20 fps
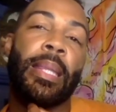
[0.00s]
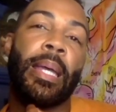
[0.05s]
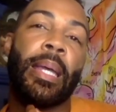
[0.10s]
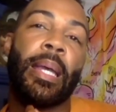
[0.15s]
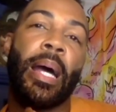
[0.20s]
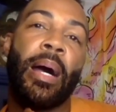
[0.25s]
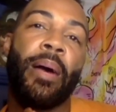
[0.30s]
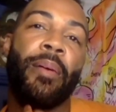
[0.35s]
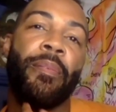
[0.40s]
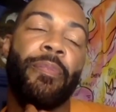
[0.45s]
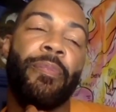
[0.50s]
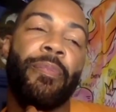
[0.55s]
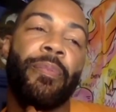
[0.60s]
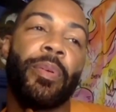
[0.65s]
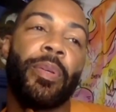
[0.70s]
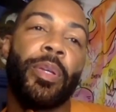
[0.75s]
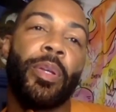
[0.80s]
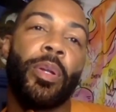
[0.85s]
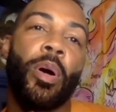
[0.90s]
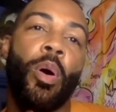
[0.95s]
think I've,
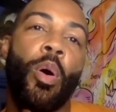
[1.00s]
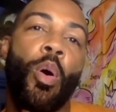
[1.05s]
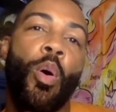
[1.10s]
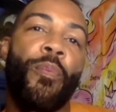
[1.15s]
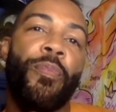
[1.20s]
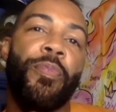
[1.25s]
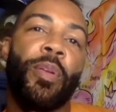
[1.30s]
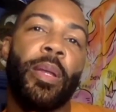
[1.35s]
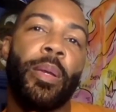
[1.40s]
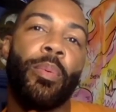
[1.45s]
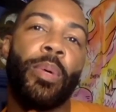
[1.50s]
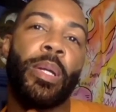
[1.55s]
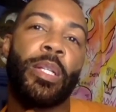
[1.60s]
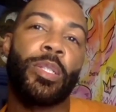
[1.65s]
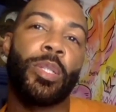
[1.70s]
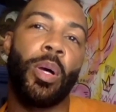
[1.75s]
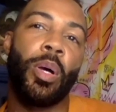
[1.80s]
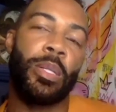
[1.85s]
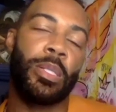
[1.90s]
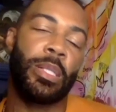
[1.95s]
you know, hopefully when
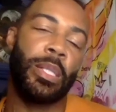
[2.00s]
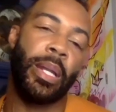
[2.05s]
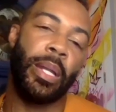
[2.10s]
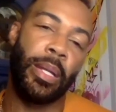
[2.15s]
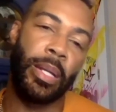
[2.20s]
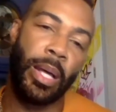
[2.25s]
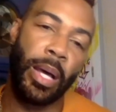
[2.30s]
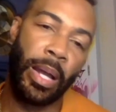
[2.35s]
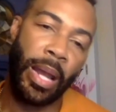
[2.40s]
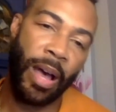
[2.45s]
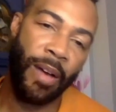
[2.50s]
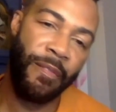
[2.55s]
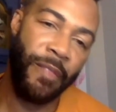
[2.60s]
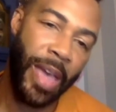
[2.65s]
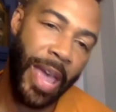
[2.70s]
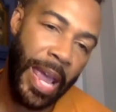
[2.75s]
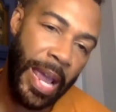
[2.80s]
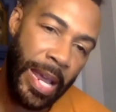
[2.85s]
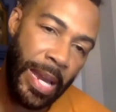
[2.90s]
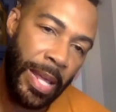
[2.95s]
it's all said and done, I've
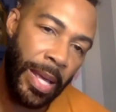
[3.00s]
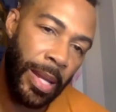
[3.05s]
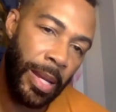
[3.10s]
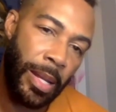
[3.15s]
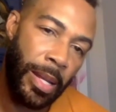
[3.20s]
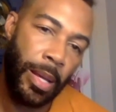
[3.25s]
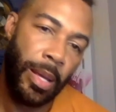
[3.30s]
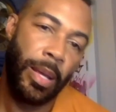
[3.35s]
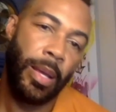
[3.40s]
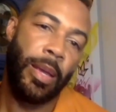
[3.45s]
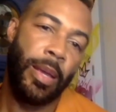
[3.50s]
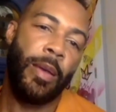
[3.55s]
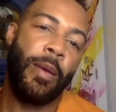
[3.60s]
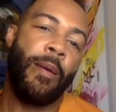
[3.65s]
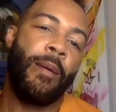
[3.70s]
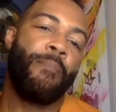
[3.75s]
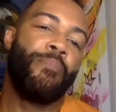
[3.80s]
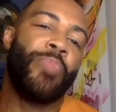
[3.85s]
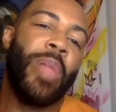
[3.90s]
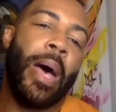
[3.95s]
aided
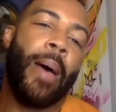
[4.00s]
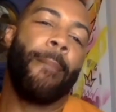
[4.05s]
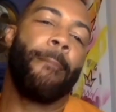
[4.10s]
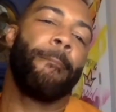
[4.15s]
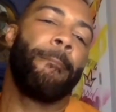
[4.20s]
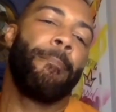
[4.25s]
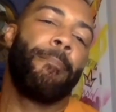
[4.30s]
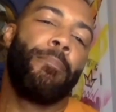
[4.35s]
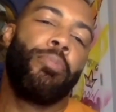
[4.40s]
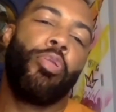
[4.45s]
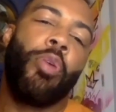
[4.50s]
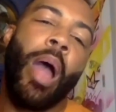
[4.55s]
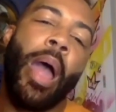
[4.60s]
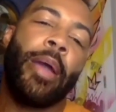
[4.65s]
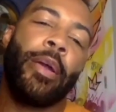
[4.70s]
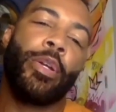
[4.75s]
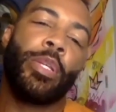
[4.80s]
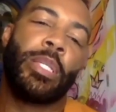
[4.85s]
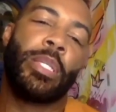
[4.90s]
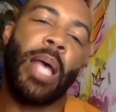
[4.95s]
that
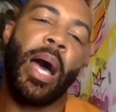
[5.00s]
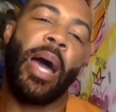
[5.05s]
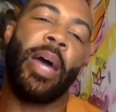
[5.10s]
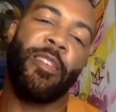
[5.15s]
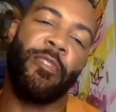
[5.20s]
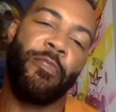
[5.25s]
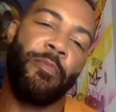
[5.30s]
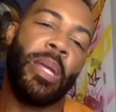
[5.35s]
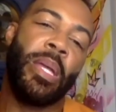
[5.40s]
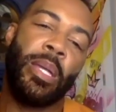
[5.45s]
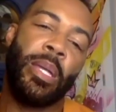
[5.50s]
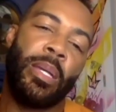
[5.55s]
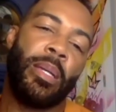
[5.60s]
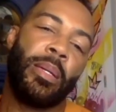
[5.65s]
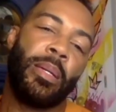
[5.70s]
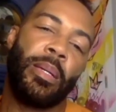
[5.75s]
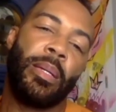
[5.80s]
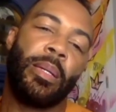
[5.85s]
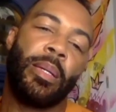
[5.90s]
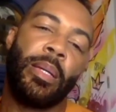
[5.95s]
prior side of me,
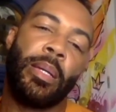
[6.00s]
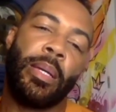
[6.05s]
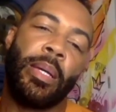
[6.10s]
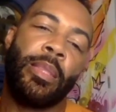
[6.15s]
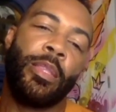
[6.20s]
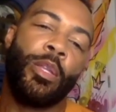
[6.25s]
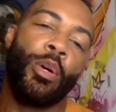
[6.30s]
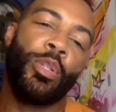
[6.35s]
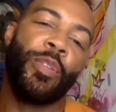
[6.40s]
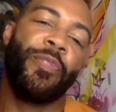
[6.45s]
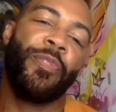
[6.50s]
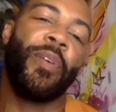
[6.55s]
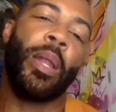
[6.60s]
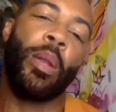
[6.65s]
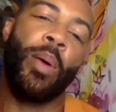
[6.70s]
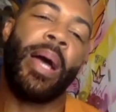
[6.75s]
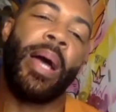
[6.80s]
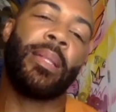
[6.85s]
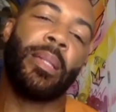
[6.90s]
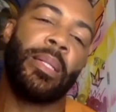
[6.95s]
and those
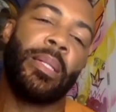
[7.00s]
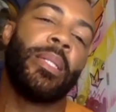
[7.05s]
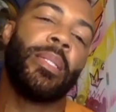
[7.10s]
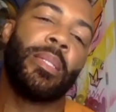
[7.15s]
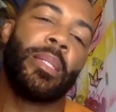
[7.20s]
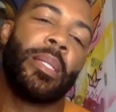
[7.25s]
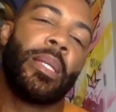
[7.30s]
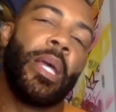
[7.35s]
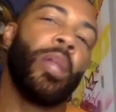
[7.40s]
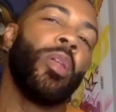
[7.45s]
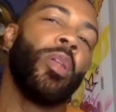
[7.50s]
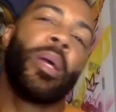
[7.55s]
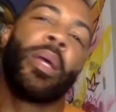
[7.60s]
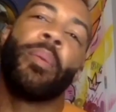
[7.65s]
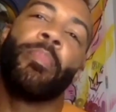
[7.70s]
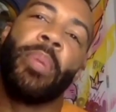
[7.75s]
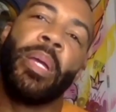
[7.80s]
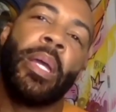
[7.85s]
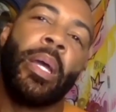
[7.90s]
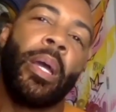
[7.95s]
fellow athletes can
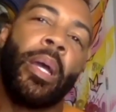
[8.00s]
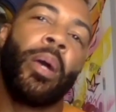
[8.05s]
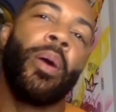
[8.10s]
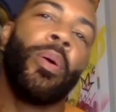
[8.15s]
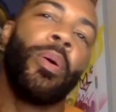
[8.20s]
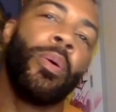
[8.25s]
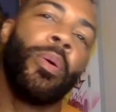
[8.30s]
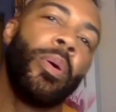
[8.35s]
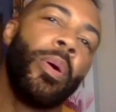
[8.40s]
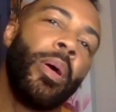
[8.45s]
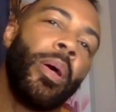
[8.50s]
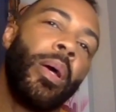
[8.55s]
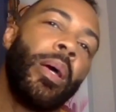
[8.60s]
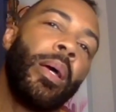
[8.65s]
look at me and go,